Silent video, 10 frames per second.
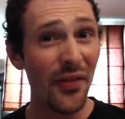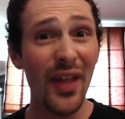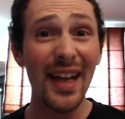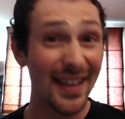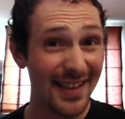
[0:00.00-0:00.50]

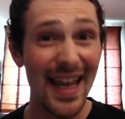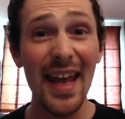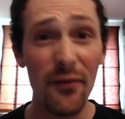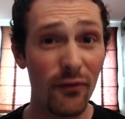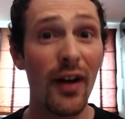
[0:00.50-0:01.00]
then in
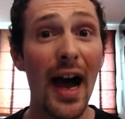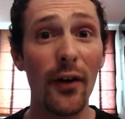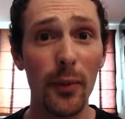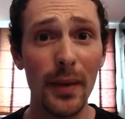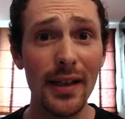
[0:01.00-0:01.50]
that
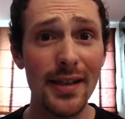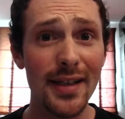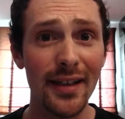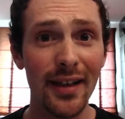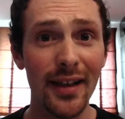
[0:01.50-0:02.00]

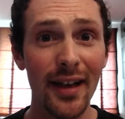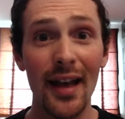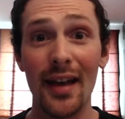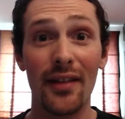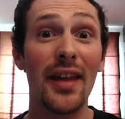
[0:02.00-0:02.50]
environment,
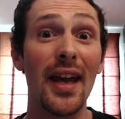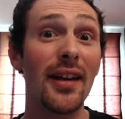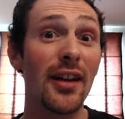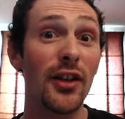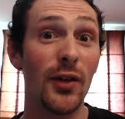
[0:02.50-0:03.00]

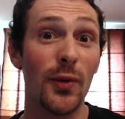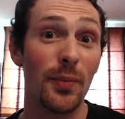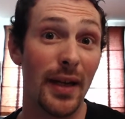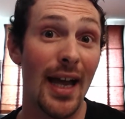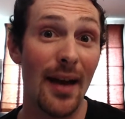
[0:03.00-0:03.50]
then you
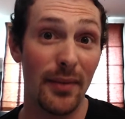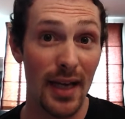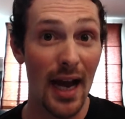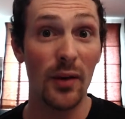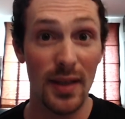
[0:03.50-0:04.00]
become
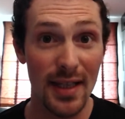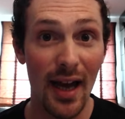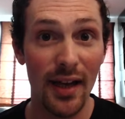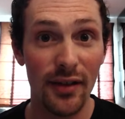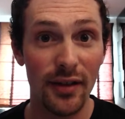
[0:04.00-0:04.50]
the
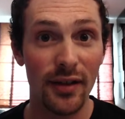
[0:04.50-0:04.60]
outsider.